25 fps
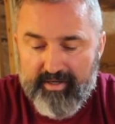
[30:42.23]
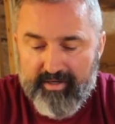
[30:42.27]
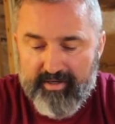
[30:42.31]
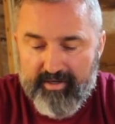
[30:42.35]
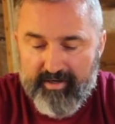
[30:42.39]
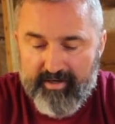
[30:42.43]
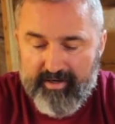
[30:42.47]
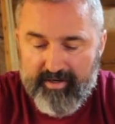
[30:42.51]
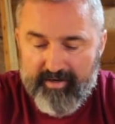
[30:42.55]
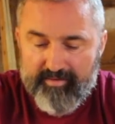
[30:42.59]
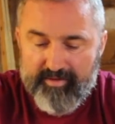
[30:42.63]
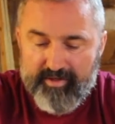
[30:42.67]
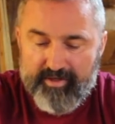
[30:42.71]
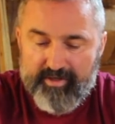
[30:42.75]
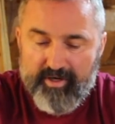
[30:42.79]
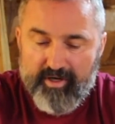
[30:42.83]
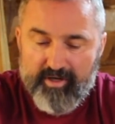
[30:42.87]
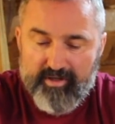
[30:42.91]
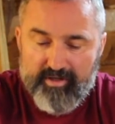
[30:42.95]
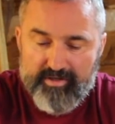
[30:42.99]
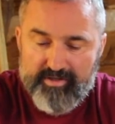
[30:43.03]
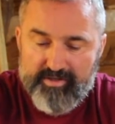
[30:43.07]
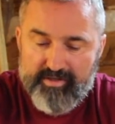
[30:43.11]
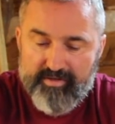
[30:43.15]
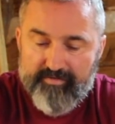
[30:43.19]
The
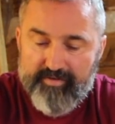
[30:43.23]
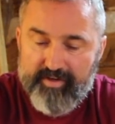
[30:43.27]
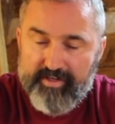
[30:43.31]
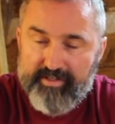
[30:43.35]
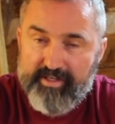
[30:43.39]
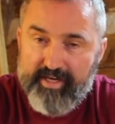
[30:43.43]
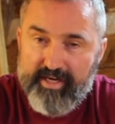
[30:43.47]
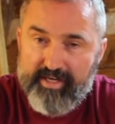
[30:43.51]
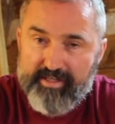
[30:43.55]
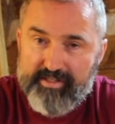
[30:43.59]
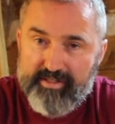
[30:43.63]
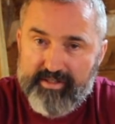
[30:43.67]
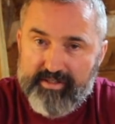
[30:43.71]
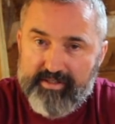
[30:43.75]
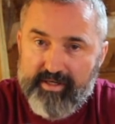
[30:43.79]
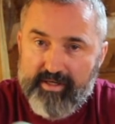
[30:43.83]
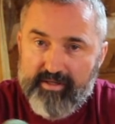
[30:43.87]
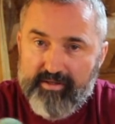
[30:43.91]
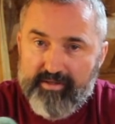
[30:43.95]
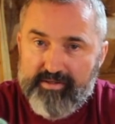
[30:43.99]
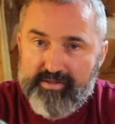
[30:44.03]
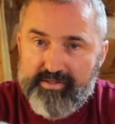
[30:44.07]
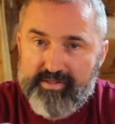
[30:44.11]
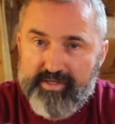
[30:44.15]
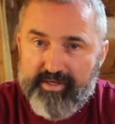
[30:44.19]
colors, the fantastic
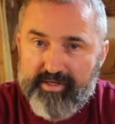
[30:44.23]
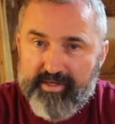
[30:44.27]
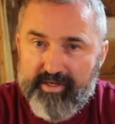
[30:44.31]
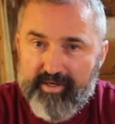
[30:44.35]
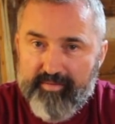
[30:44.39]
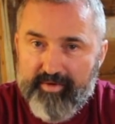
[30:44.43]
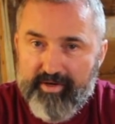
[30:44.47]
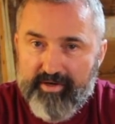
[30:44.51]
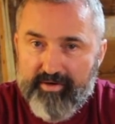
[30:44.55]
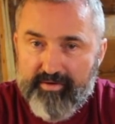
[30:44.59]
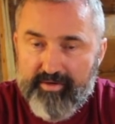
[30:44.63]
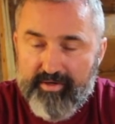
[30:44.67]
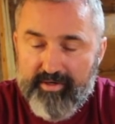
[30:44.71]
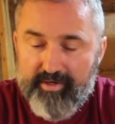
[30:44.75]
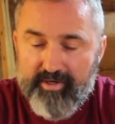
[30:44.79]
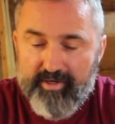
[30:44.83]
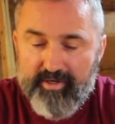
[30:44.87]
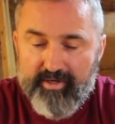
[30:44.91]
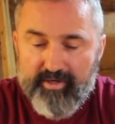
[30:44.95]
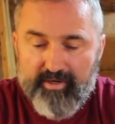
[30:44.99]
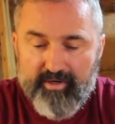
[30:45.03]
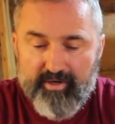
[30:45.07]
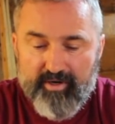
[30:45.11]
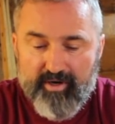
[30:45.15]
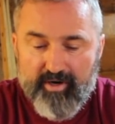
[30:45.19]
colors that come out,
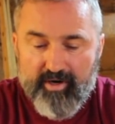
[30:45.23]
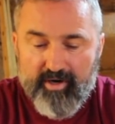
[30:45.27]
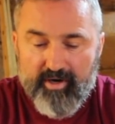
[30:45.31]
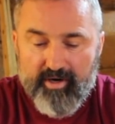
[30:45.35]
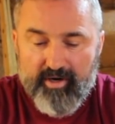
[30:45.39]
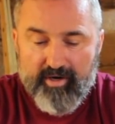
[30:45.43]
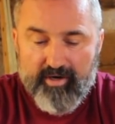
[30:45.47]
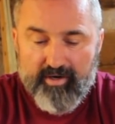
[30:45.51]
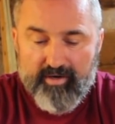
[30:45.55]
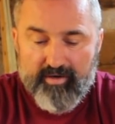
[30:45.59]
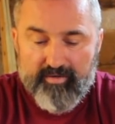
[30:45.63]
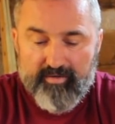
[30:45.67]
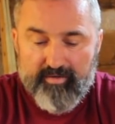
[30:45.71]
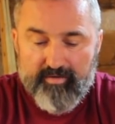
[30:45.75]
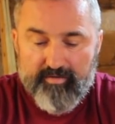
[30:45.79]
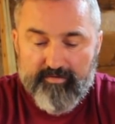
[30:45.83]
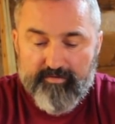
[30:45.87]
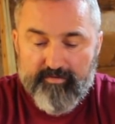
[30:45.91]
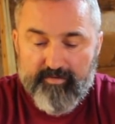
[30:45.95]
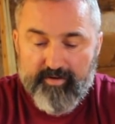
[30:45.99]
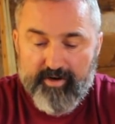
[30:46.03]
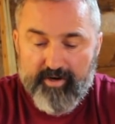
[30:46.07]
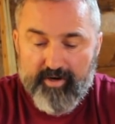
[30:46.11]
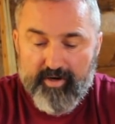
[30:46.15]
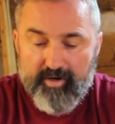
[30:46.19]
are
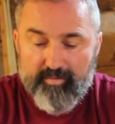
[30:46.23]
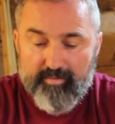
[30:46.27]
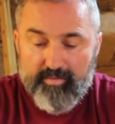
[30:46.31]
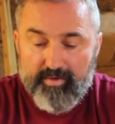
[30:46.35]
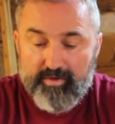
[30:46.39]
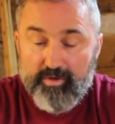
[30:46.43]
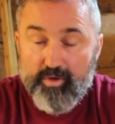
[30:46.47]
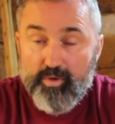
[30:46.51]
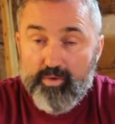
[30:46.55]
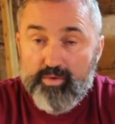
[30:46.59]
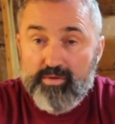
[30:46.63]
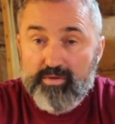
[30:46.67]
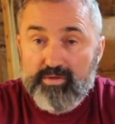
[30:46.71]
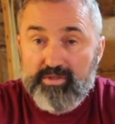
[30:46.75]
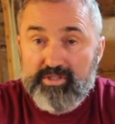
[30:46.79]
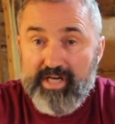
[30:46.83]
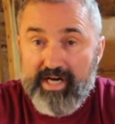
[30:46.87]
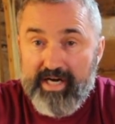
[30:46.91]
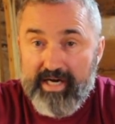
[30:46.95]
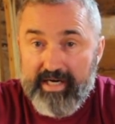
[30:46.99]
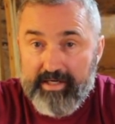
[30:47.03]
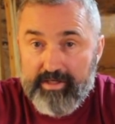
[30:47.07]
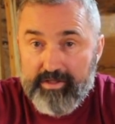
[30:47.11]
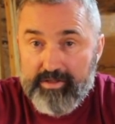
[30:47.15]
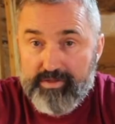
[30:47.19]
from local
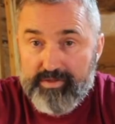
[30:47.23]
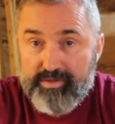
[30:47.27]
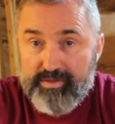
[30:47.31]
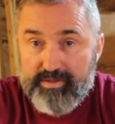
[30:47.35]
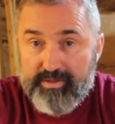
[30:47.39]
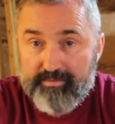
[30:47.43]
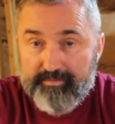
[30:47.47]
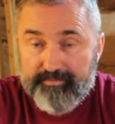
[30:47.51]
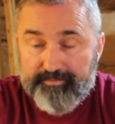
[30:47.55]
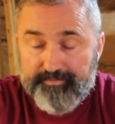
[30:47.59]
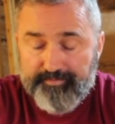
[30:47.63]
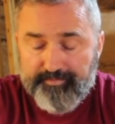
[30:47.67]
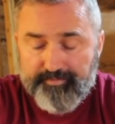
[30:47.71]
dyers,